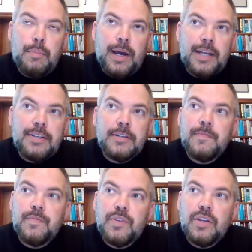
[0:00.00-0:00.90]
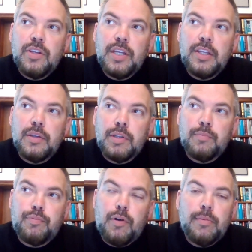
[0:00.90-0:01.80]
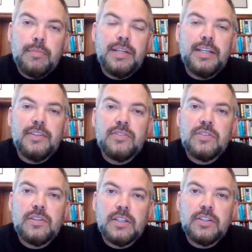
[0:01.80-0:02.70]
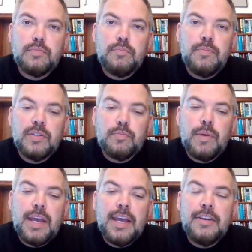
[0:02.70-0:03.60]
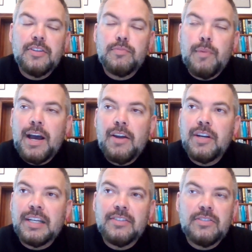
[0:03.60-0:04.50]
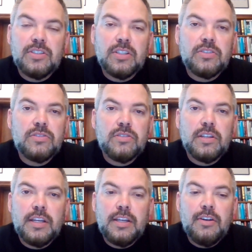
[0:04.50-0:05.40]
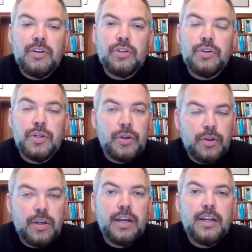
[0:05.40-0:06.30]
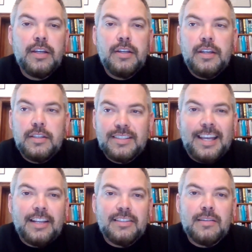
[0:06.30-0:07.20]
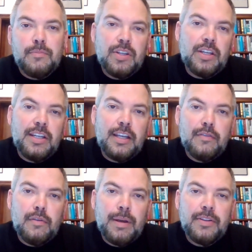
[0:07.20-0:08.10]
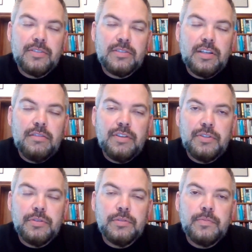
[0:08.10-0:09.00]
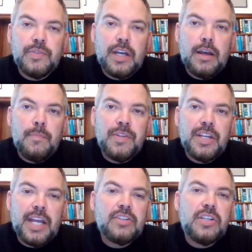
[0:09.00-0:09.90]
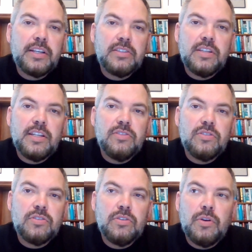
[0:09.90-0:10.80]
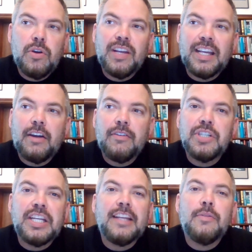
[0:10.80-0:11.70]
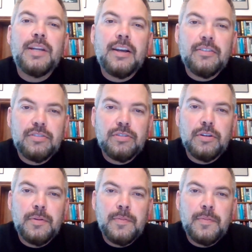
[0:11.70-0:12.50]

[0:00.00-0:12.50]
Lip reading: But the problem is that this ban, this barring, doesn't just include her saying something negative about this individual. It actually extends to her encouraging anyone else to.